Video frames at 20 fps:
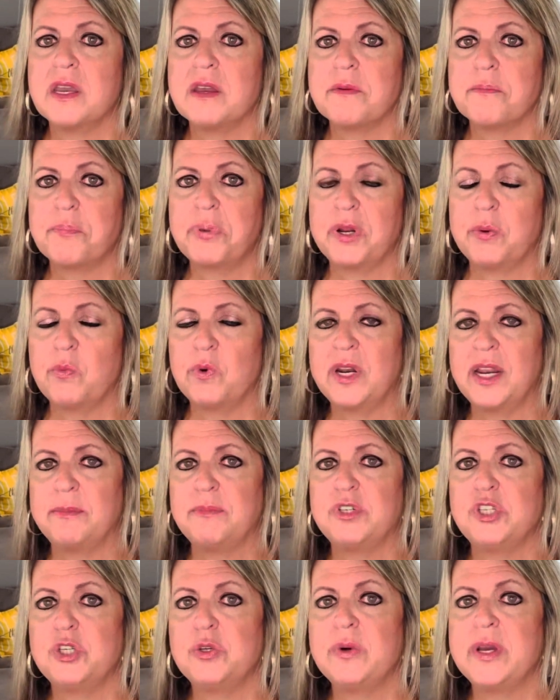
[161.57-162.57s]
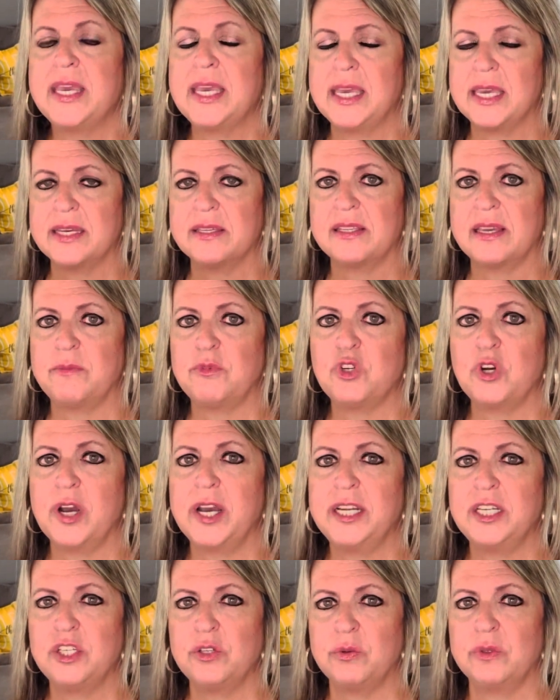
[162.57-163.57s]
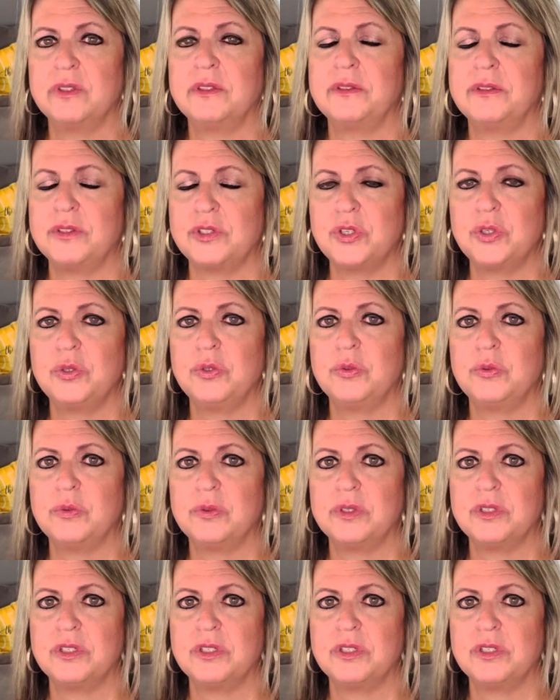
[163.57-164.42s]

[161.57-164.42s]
But what I'm doing is I'm trying to